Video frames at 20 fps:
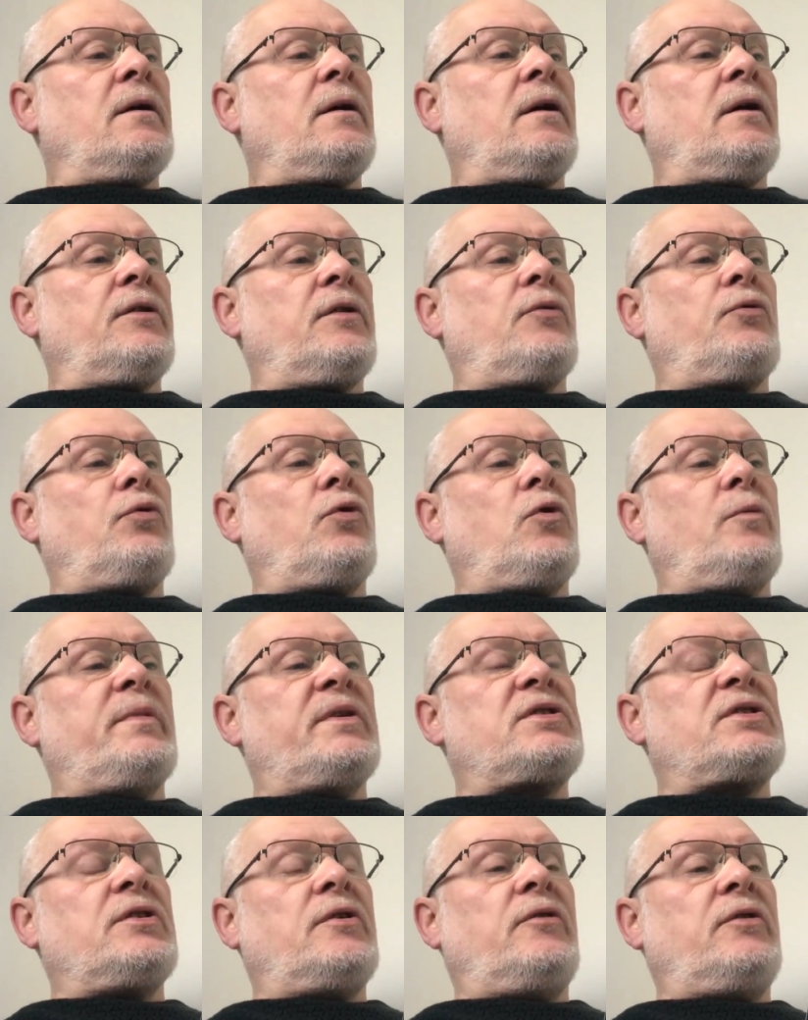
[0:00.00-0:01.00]
on the raw
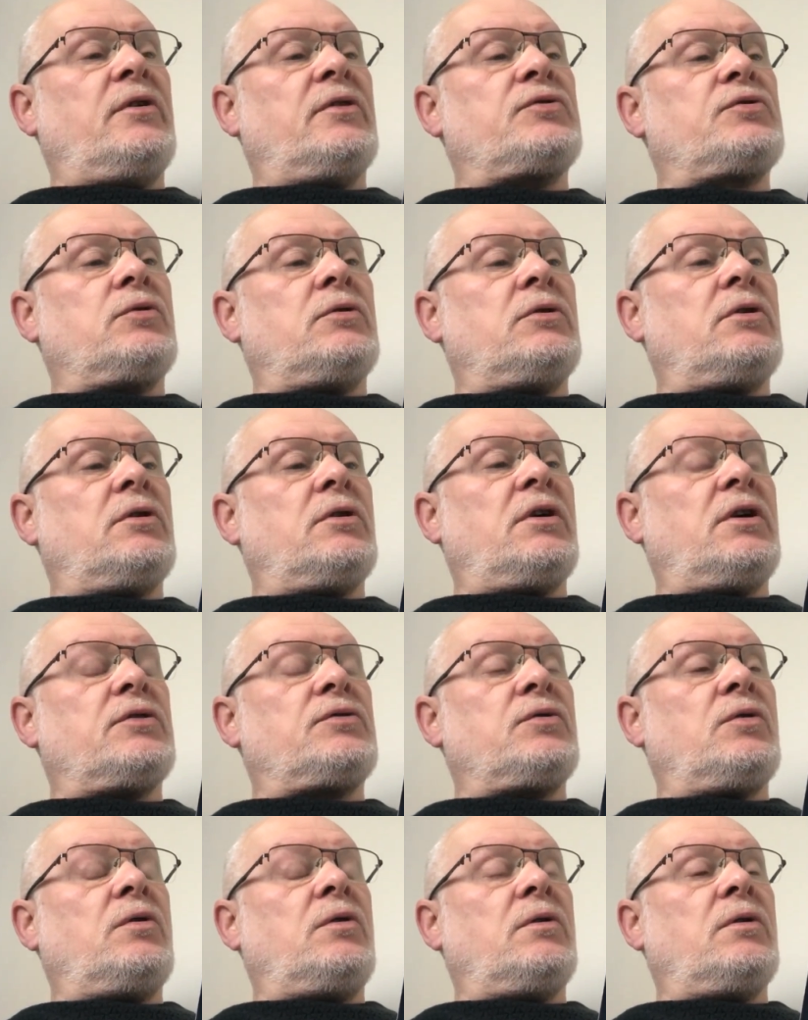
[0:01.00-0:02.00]
material
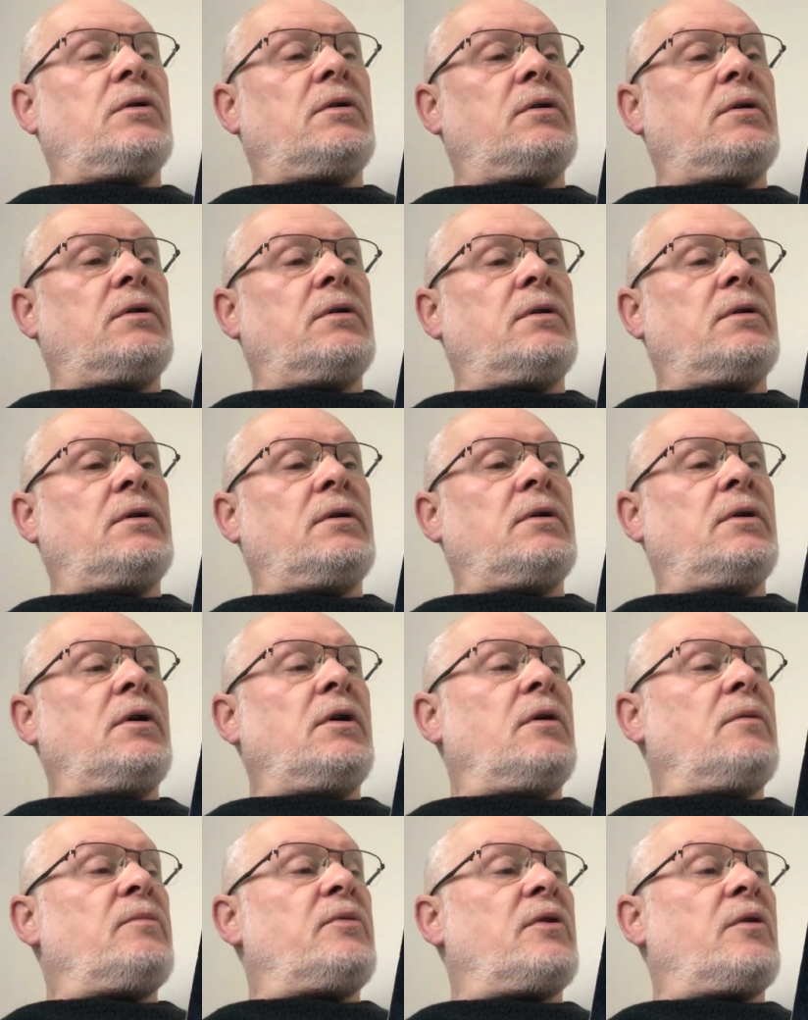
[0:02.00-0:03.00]
at all,
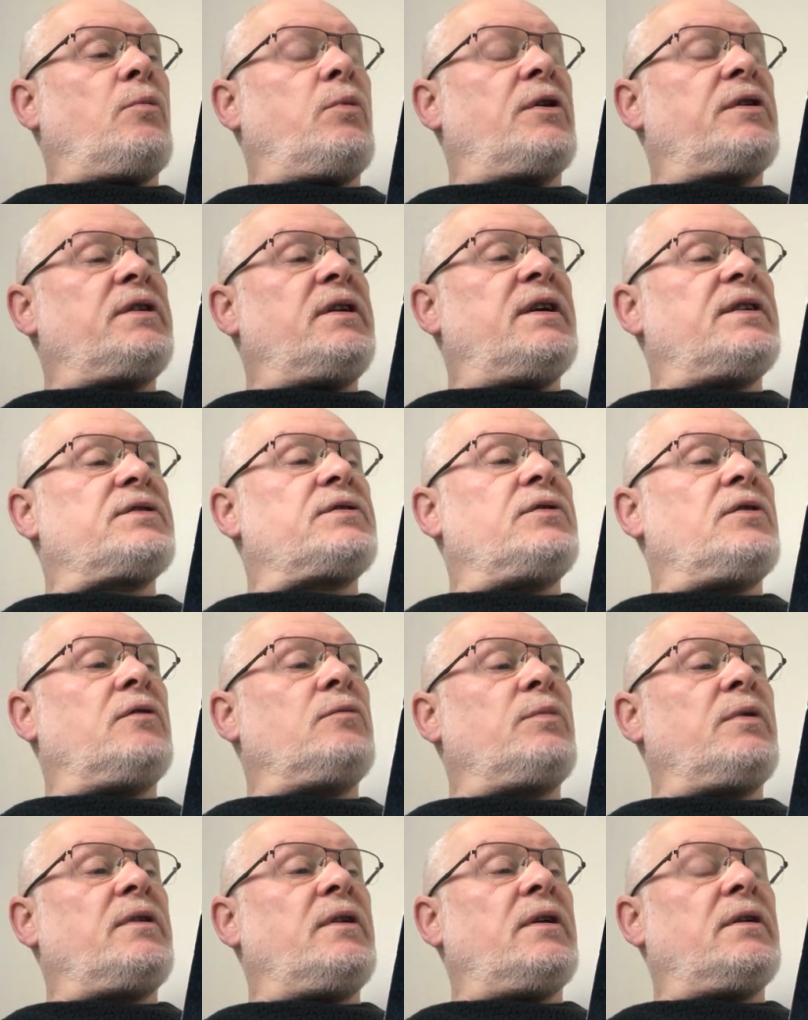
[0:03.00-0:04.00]
but on what he has
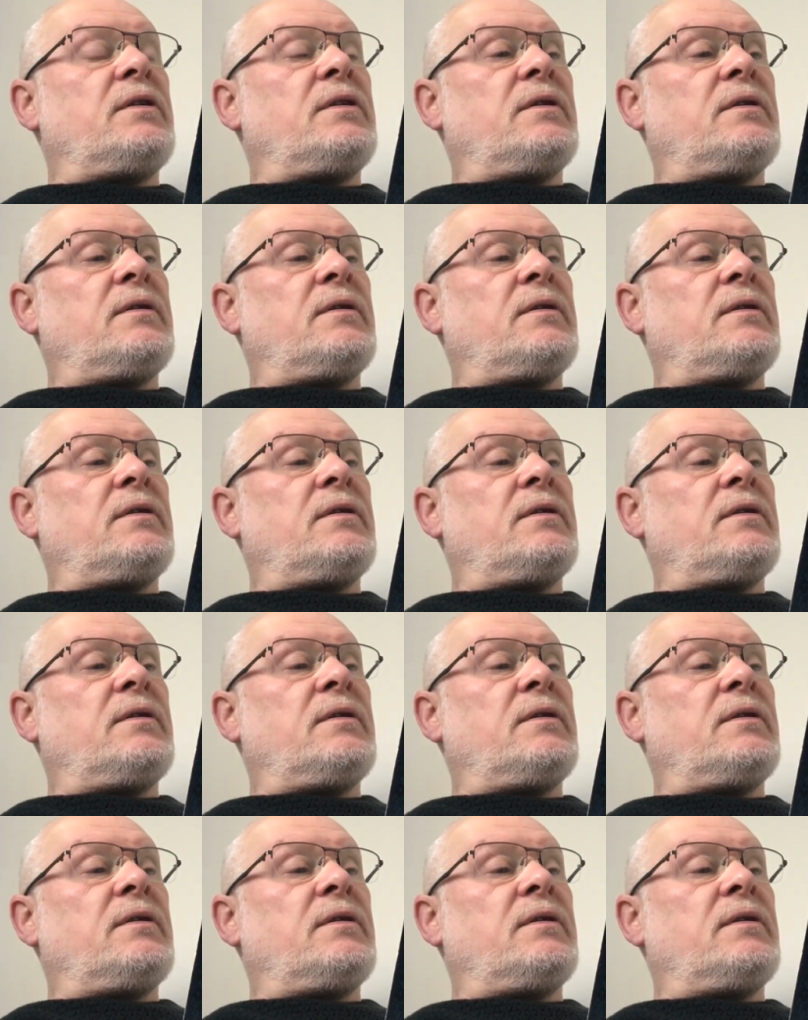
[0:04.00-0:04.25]
done with it.